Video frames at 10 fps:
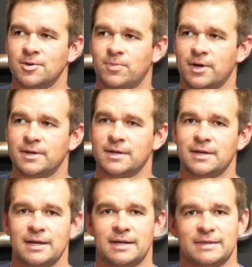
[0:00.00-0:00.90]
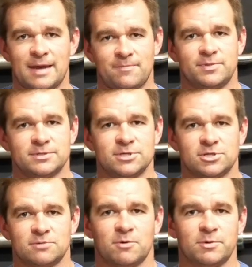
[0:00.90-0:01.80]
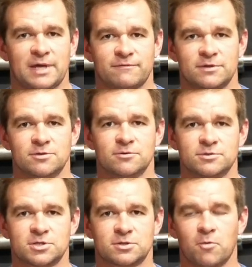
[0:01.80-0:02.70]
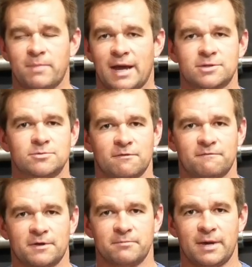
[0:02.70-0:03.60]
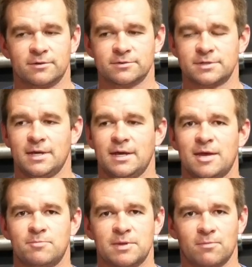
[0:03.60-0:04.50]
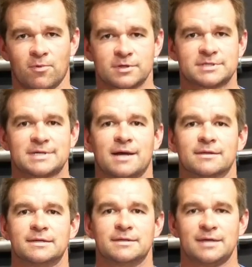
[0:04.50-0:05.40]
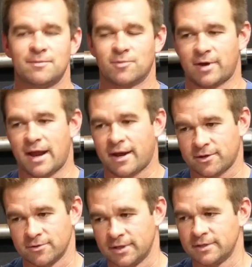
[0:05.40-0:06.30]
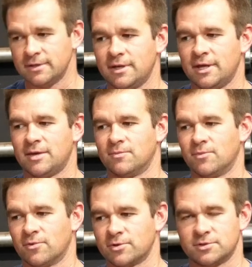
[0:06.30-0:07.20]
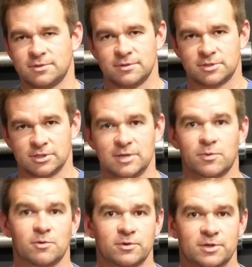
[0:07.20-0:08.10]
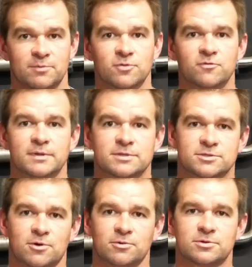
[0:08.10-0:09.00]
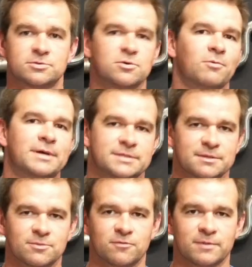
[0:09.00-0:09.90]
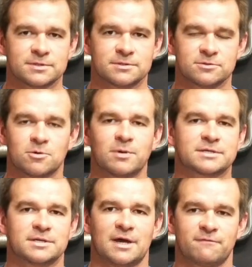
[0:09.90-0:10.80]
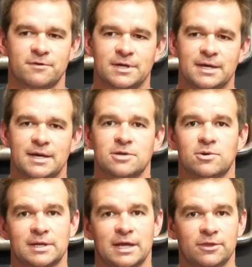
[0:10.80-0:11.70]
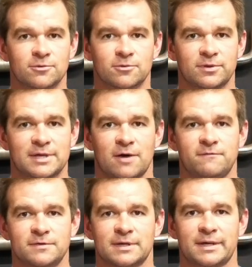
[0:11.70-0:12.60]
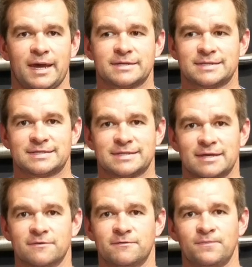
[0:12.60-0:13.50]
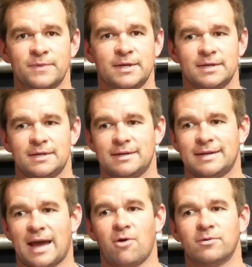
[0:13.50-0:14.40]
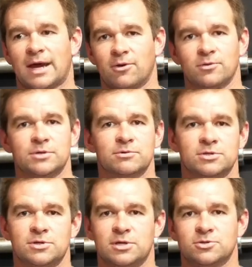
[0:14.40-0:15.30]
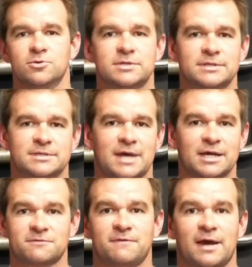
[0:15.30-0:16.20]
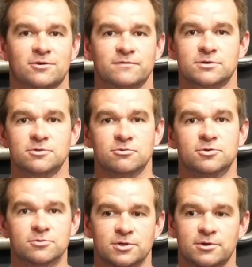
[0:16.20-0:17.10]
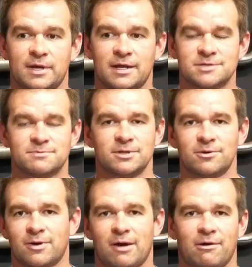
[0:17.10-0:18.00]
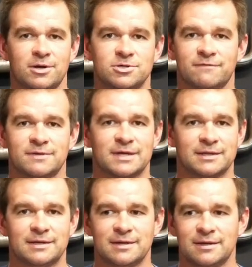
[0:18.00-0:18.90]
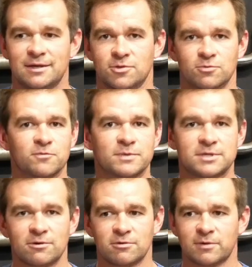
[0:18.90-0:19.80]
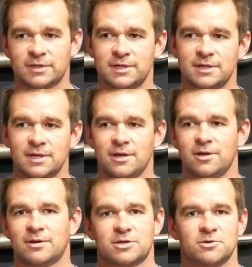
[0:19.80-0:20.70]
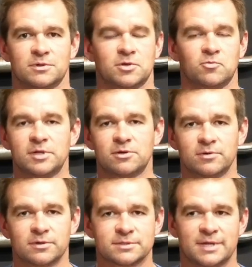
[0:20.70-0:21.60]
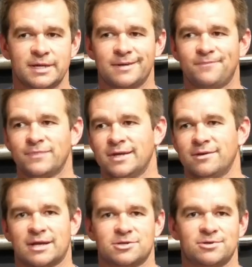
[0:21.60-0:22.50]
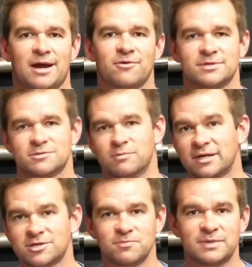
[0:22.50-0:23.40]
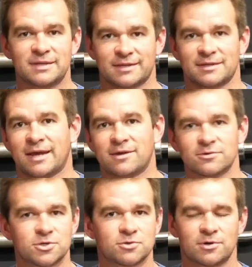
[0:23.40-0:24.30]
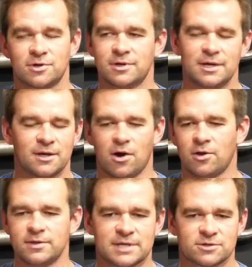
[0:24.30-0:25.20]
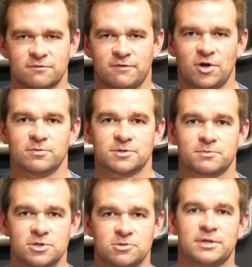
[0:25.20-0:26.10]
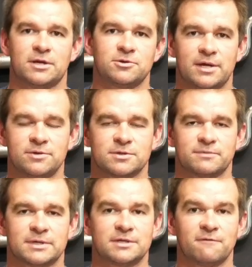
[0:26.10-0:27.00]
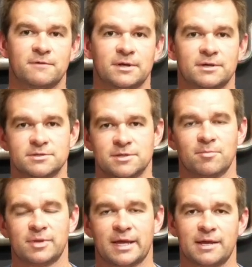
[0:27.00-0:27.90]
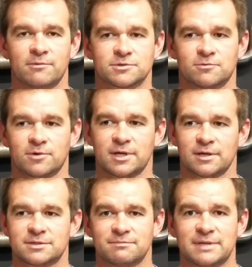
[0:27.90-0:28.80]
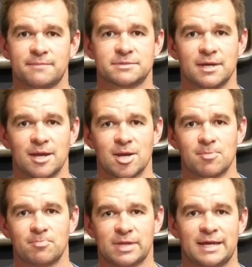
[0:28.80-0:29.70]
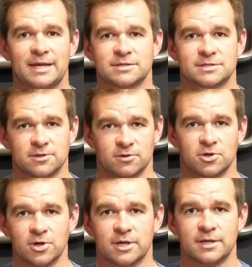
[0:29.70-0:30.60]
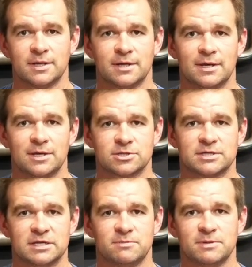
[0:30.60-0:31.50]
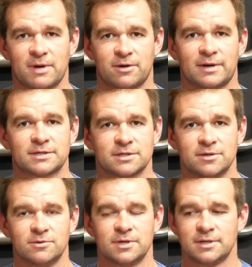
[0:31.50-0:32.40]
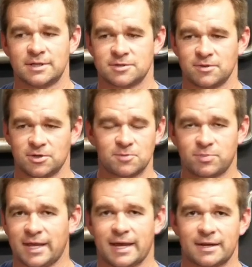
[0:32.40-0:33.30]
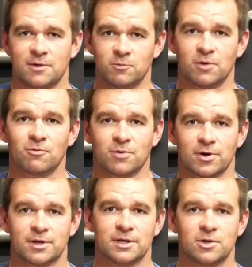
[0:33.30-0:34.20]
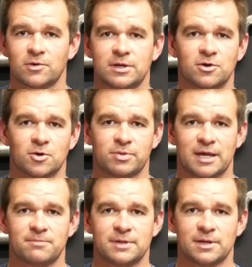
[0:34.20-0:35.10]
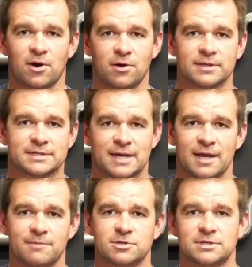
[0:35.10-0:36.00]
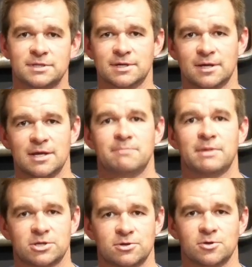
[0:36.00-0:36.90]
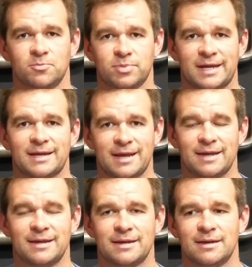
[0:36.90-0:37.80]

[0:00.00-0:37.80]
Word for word: But in that position, what we have to do is just go back to our fundamentals and be more solid and more accurate and more deliberate with our movements. So there's no wasted movements. There's no wasted effort, and you can get through it without feeling gassed, instead of now not only you're introducing this X factor, this new tool in your hands, but you don't know how hard you have to hit the roof material with it. You're not sure what the recoil's like. You're not sure how the swing should be, the handle's shorter. All these extra variables, but you thought you had to do something different because plan A wasn't working. Sometimes plan A is still good. It just needs to be better executed. It's a good plan. It will work. You don't need to go to plan B all the time. You just need to make sure you do planning A.